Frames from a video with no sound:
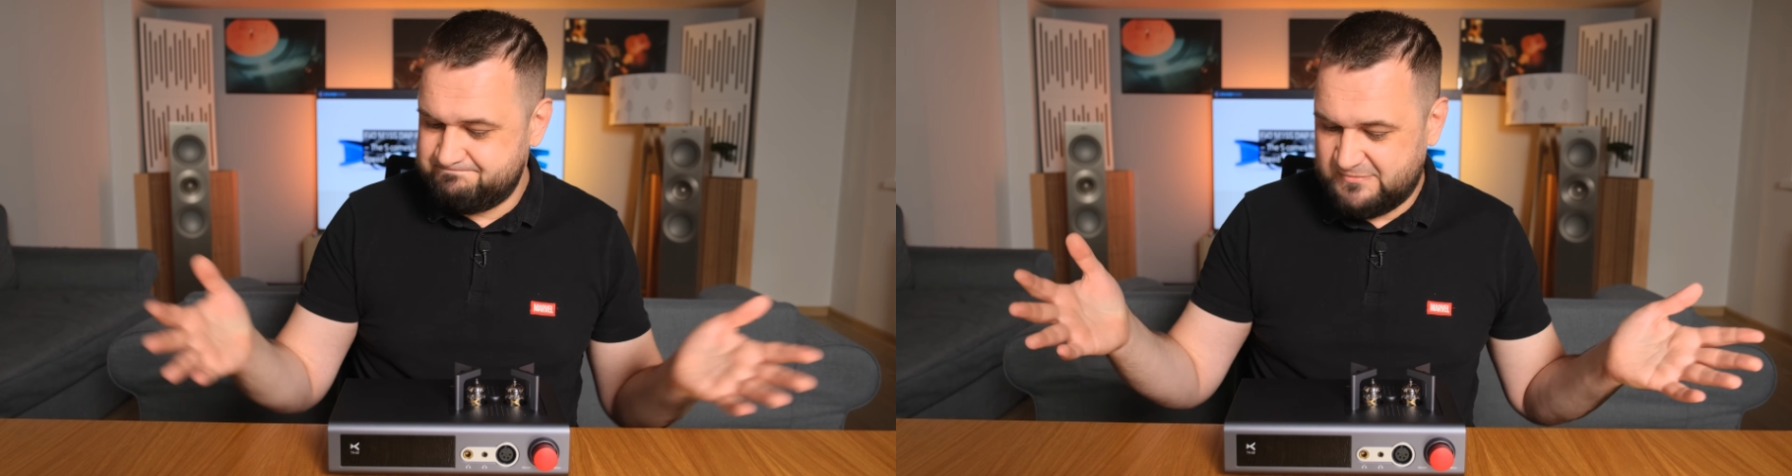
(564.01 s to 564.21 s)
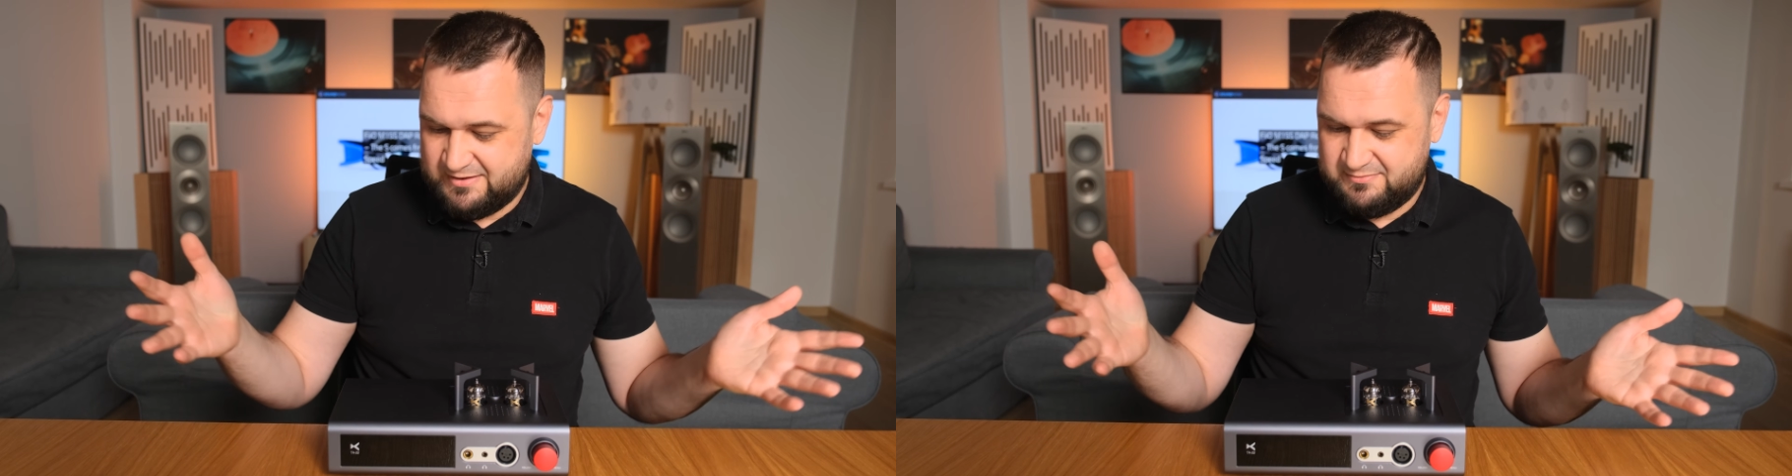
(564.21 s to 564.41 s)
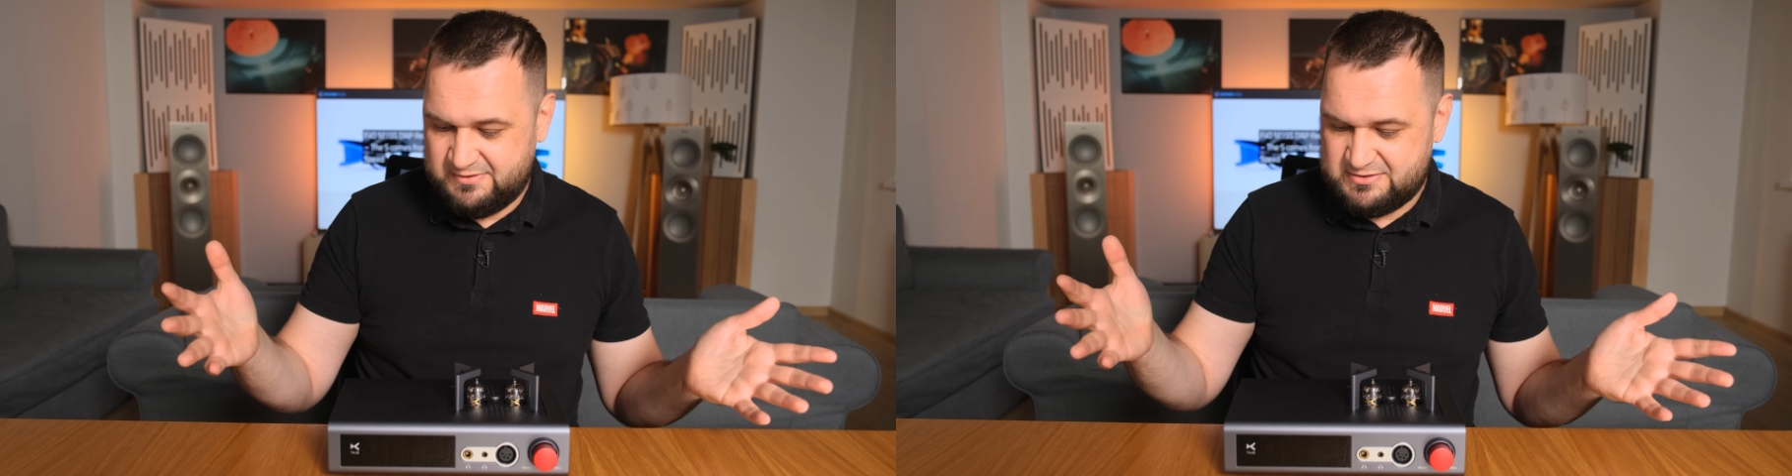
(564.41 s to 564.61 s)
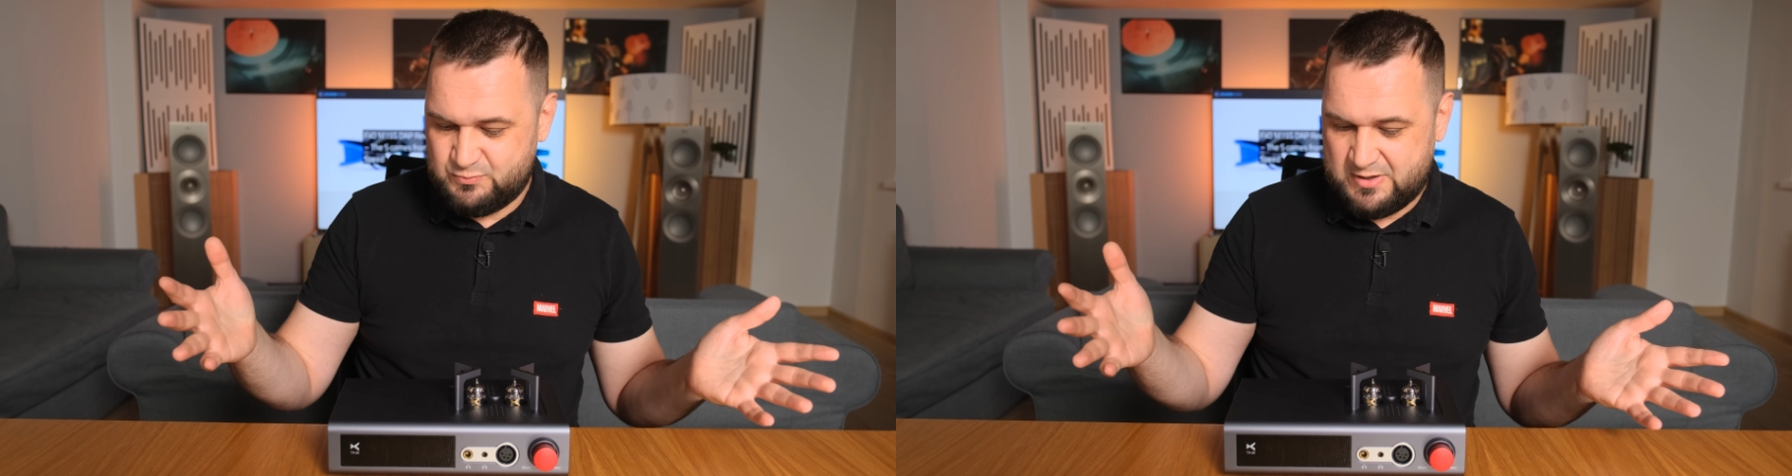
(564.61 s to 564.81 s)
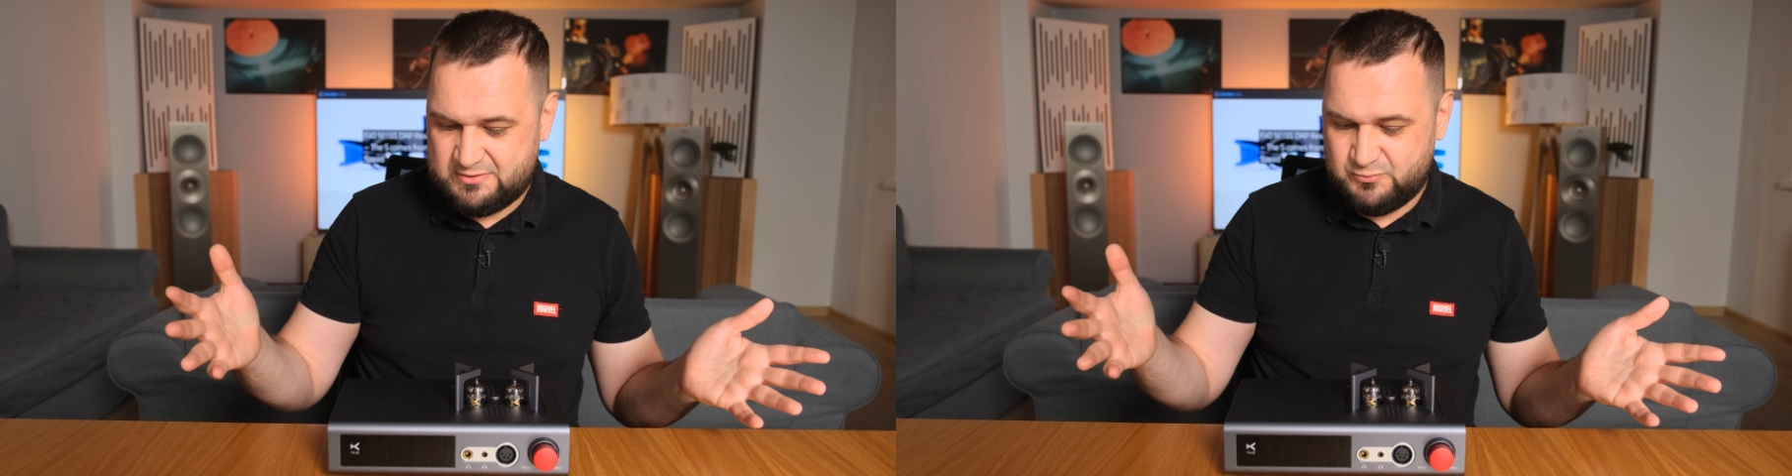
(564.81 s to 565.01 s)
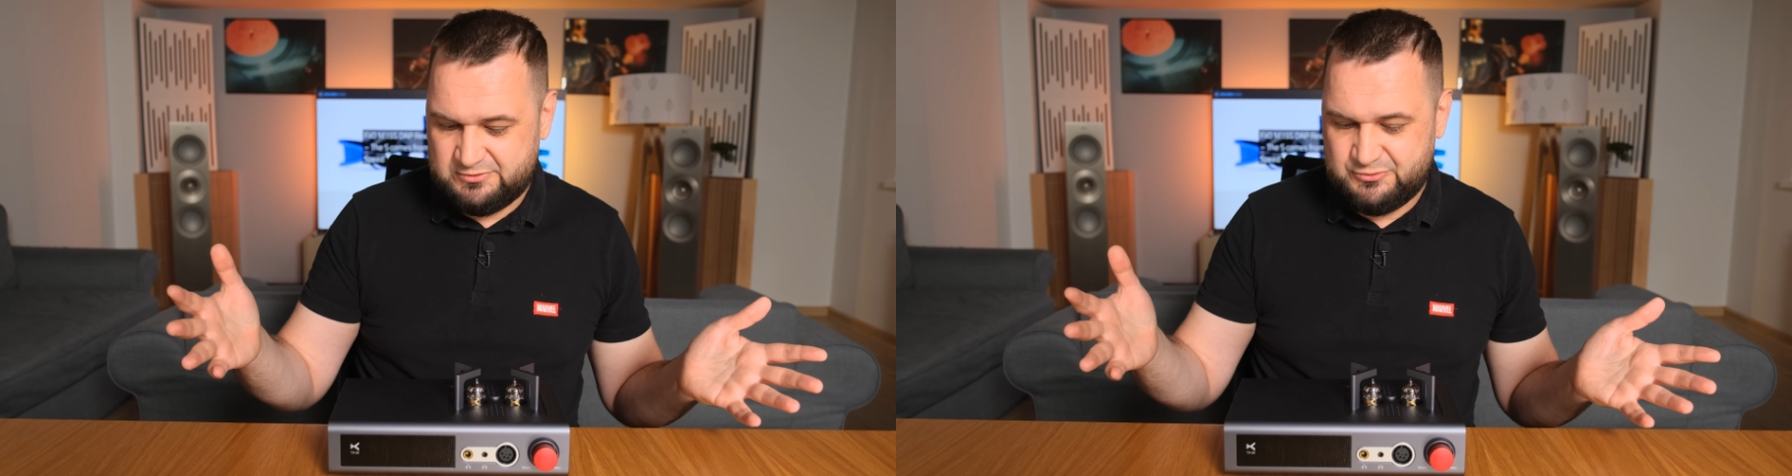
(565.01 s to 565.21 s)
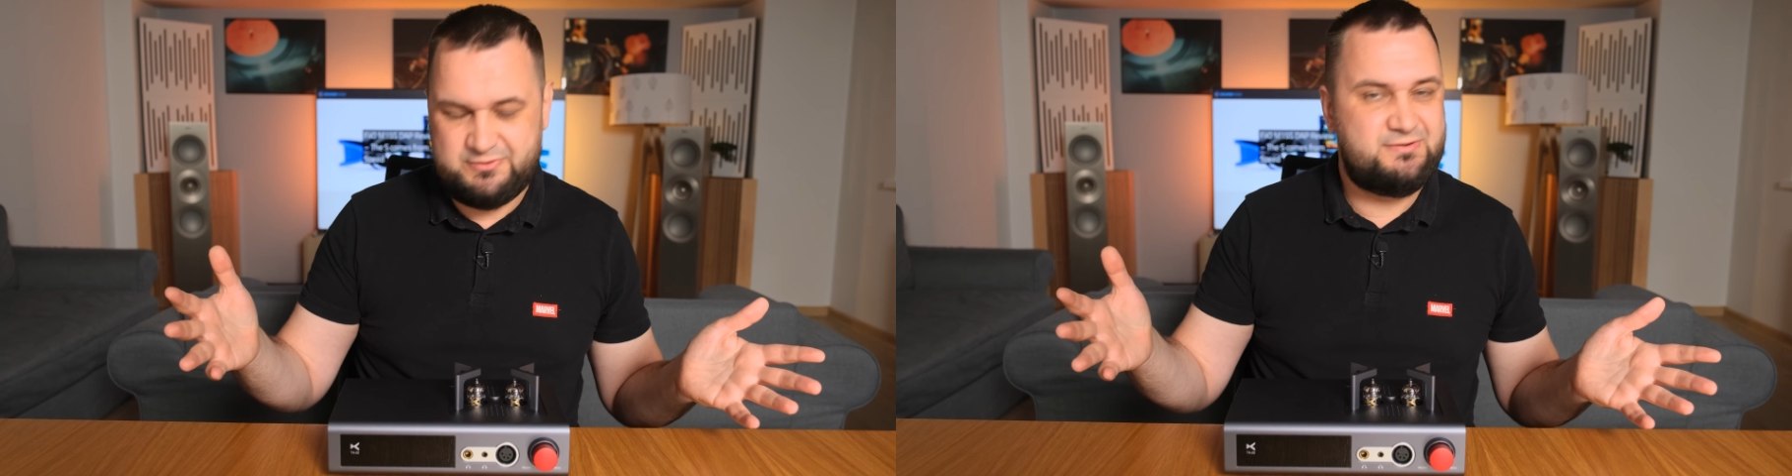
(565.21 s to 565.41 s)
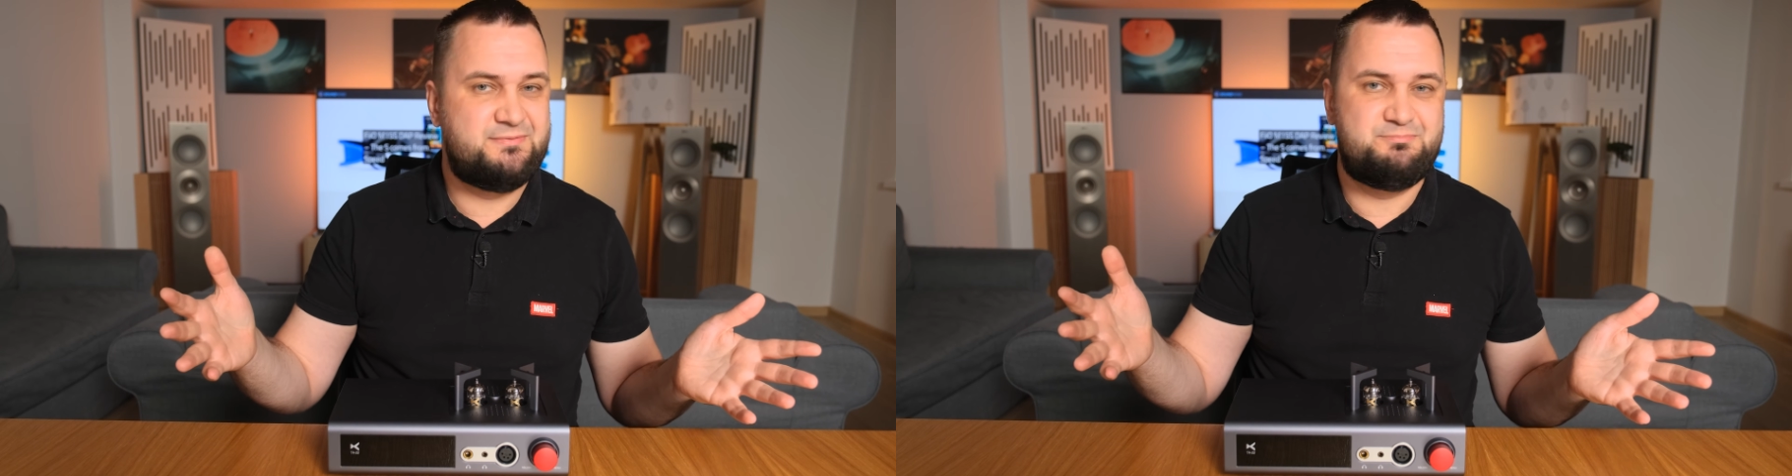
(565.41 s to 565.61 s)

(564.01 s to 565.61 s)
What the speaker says: then this one will do it